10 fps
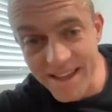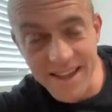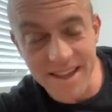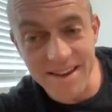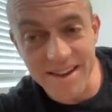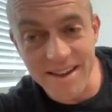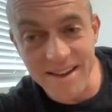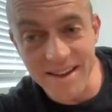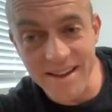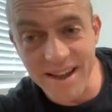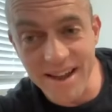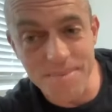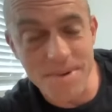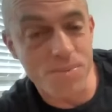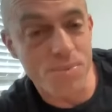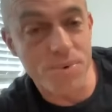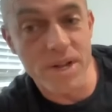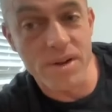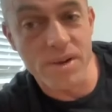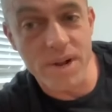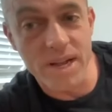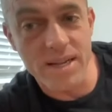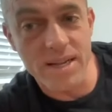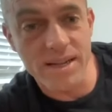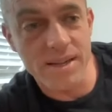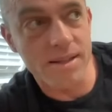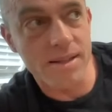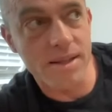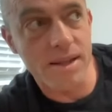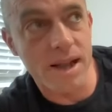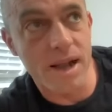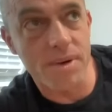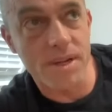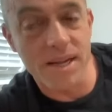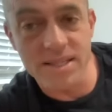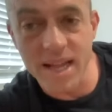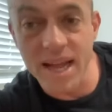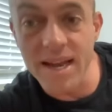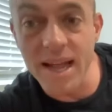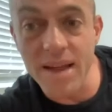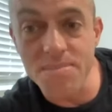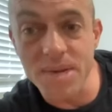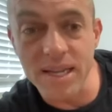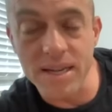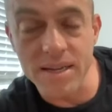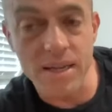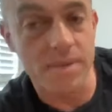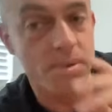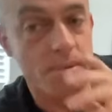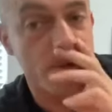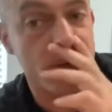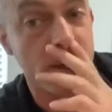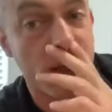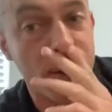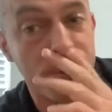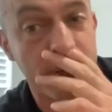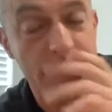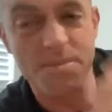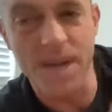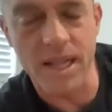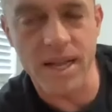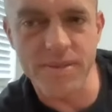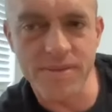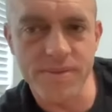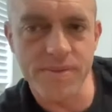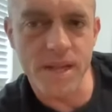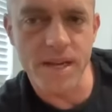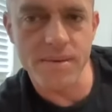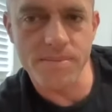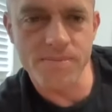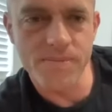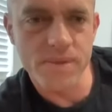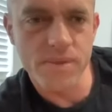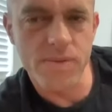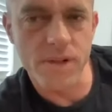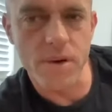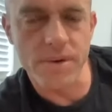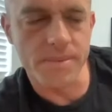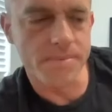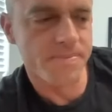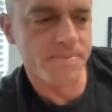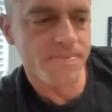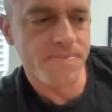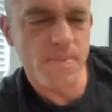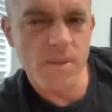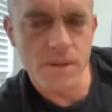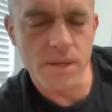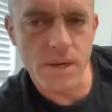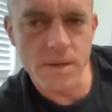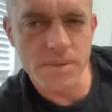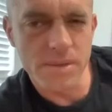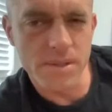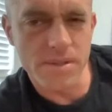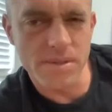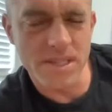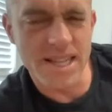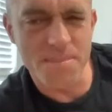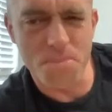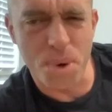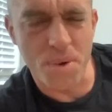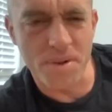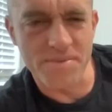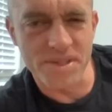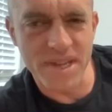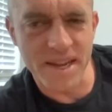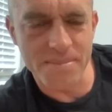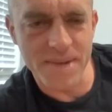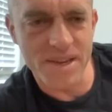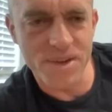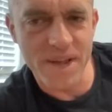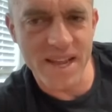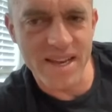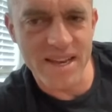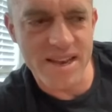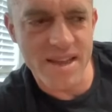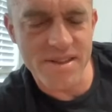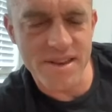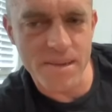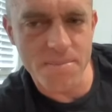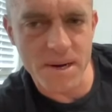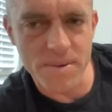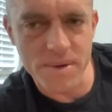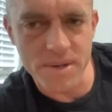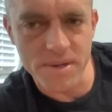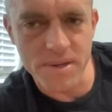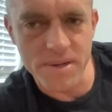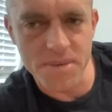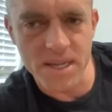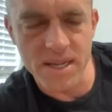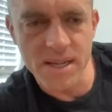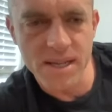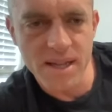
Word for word: And uh, I mean, real quick, I realized I'd I'd been getting comfortable in a lot of ways in my life, like floating you know just just that pull of just like man you ain't nothing compared to what you could be